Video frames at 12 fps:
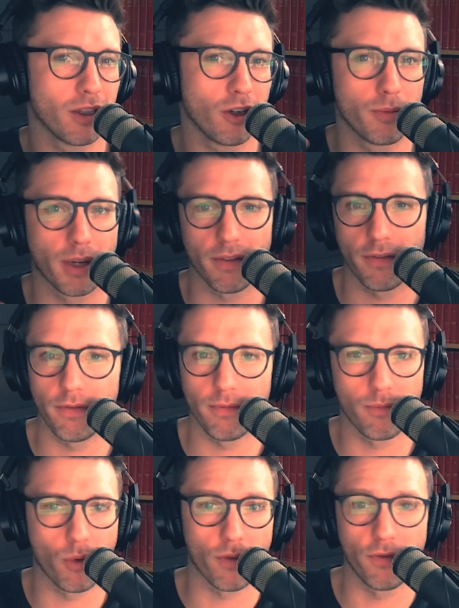little bit
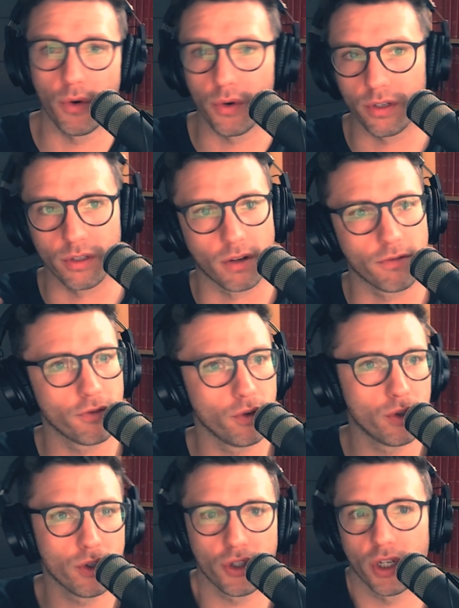more focused on
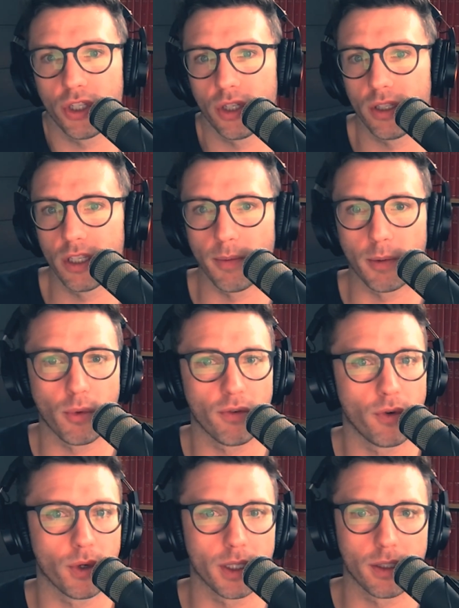food restriction, some are more
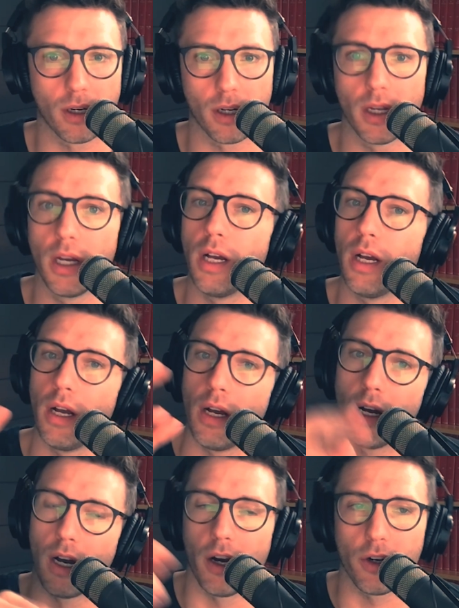focused on
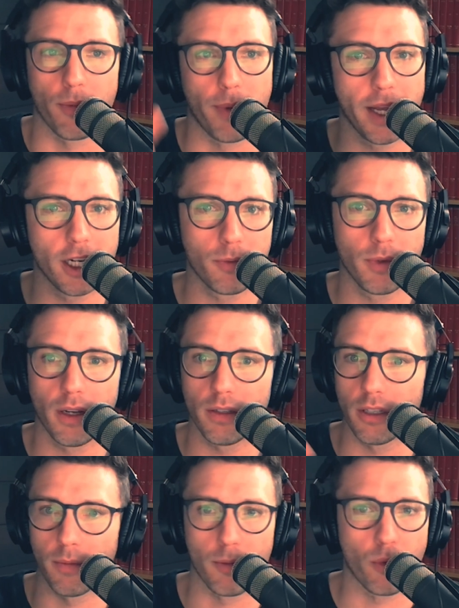hunger management,
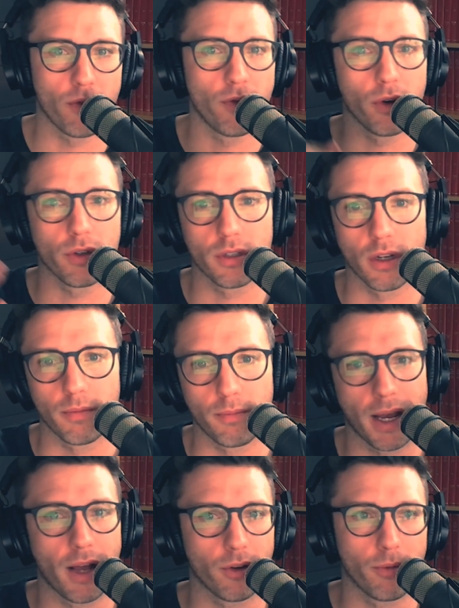some are more focused on
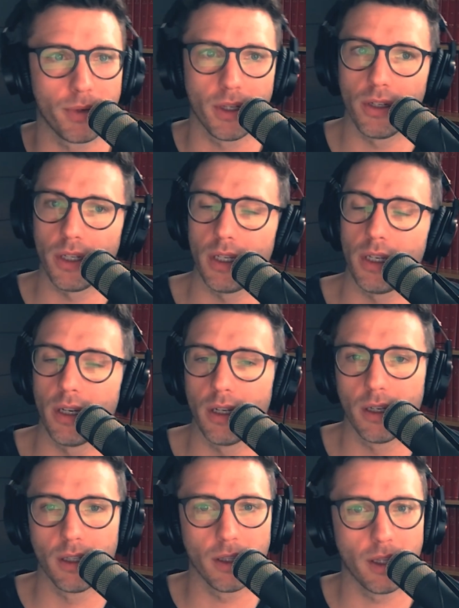palatability.
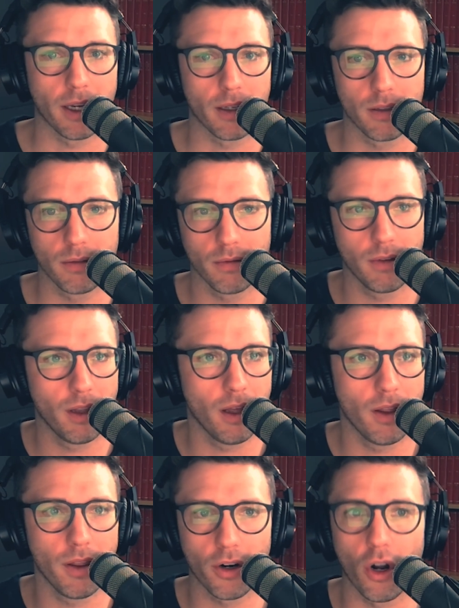Like
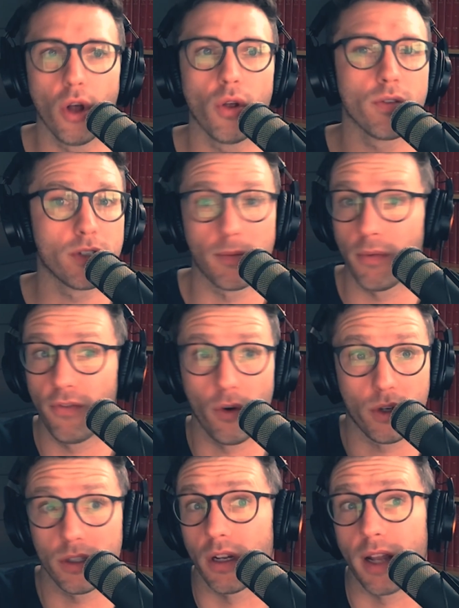some are
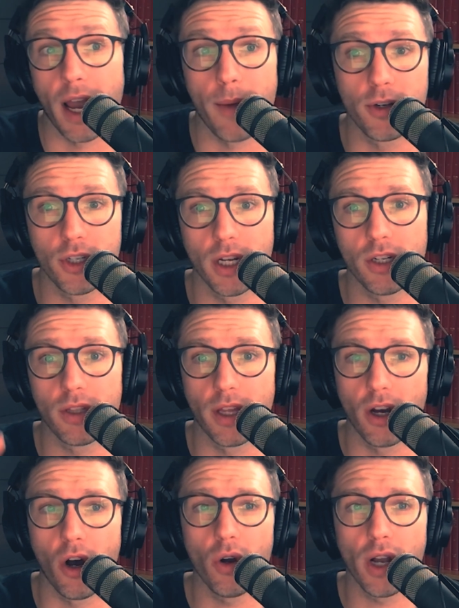focused on habit change.
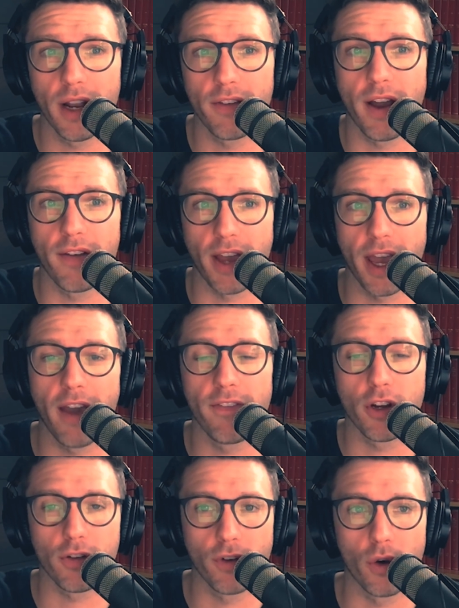They all kind of have a
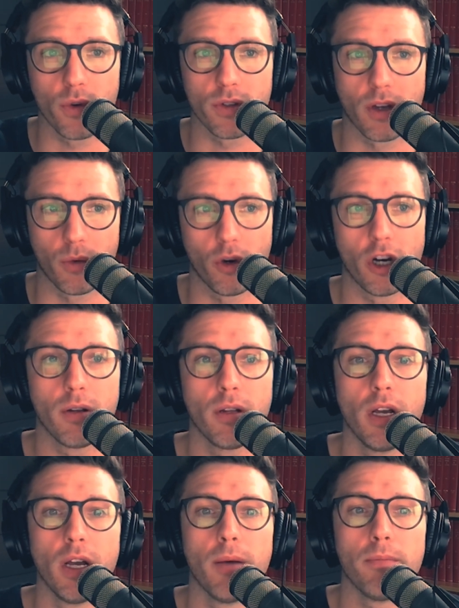heavier focus on one,
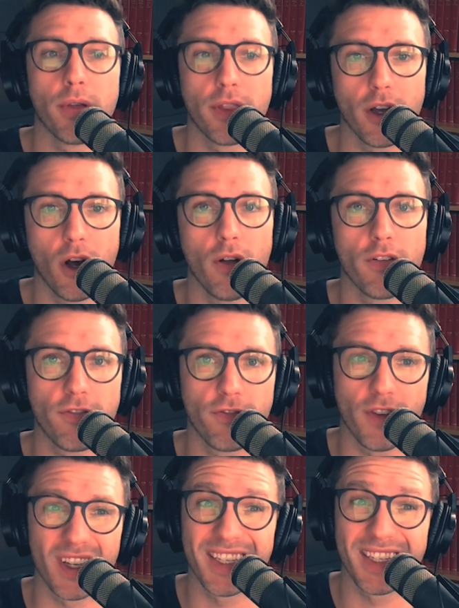but they all
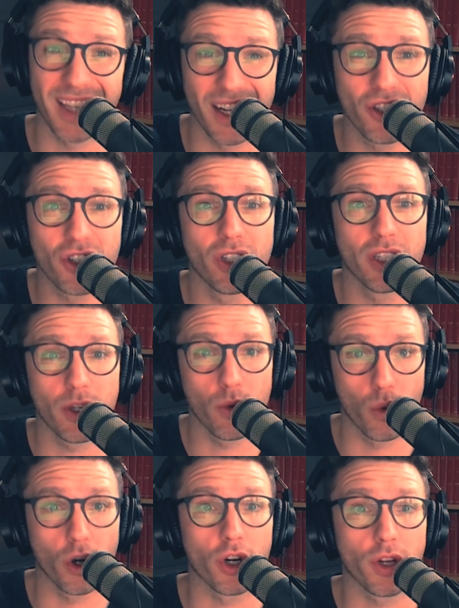essentially
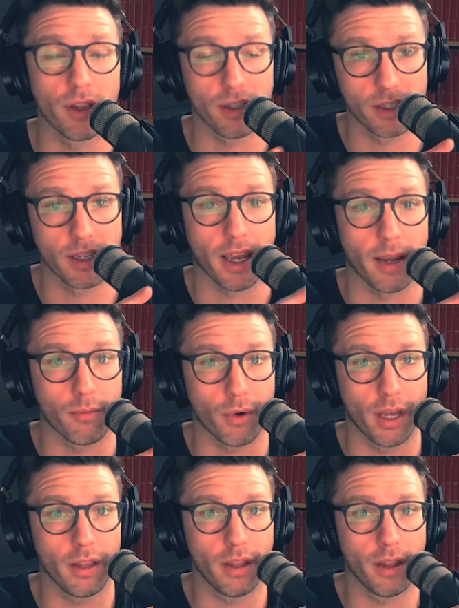work the same,
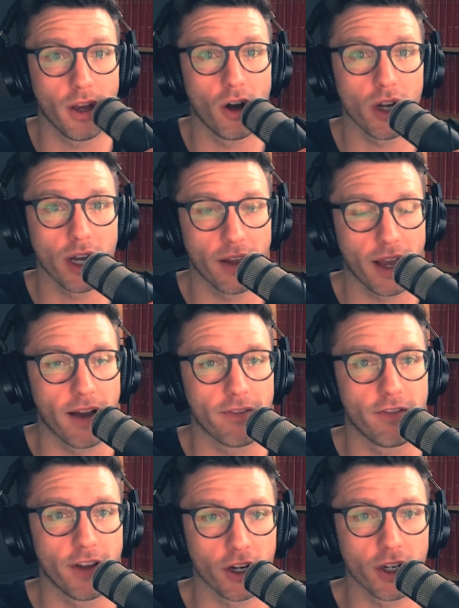right? They all kind of have
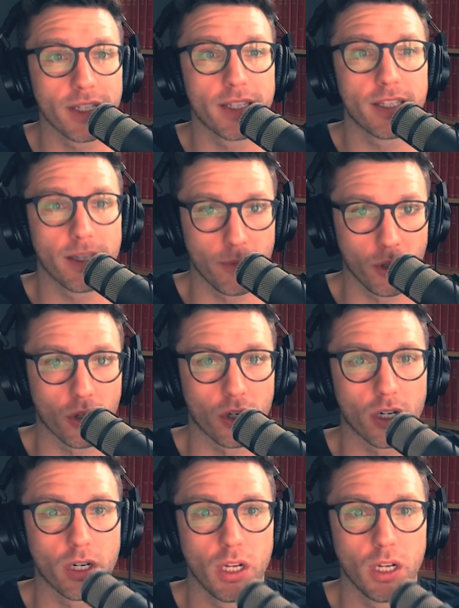very similar